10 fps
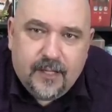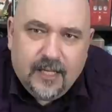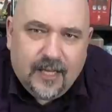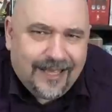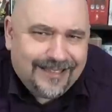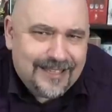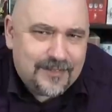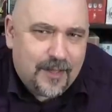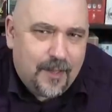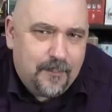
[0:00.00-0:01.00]
Like there's
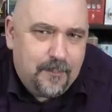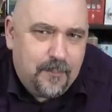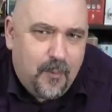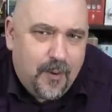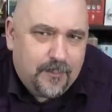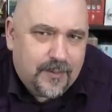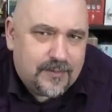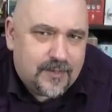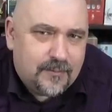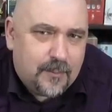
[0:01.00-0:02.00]

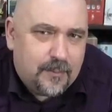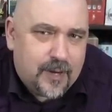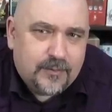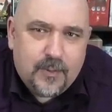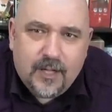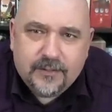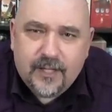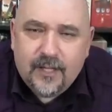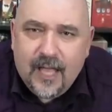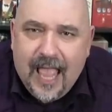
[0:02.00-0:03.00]
appointments of a
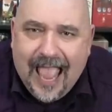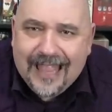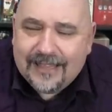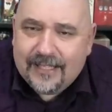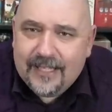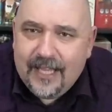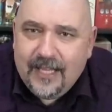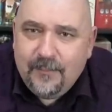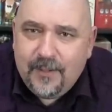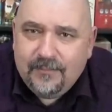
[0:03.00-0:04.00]
Bretwalda and the
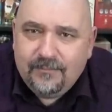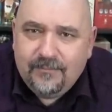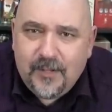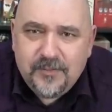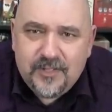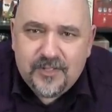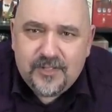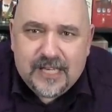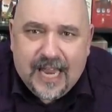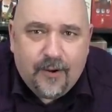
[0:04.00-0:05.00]
king, but those are
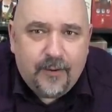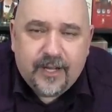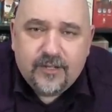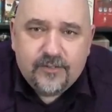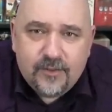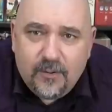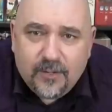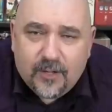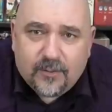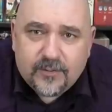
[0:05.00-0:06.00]
just area control
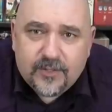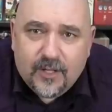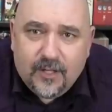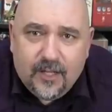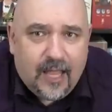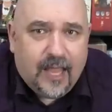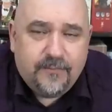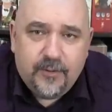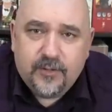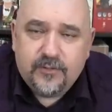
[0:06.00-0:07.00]
goals.
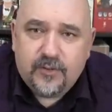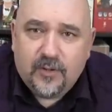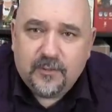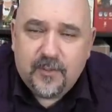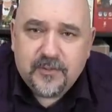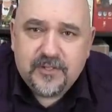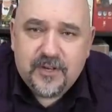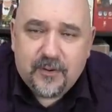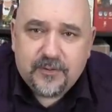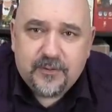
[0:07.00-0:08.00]
If you control the most
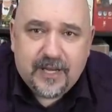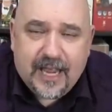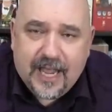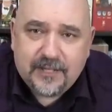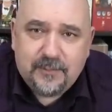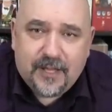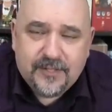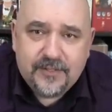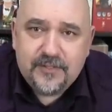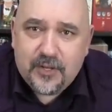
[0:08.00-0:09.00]
territory at X
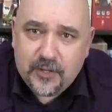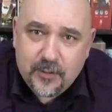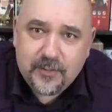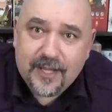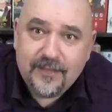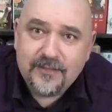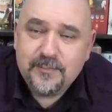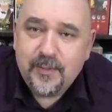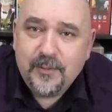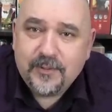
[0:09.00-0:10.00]
places, you get this
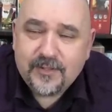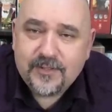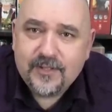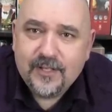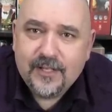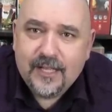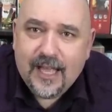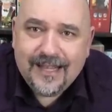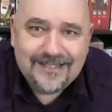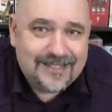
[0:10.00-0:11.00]
bonus.
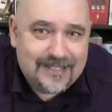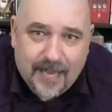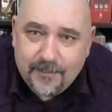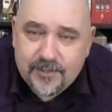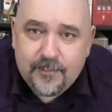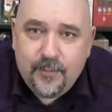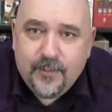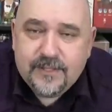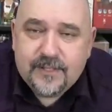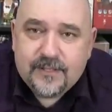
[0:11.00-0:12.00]
It's the same as the
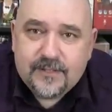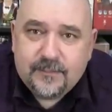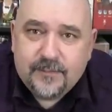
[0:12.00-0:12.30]
point system.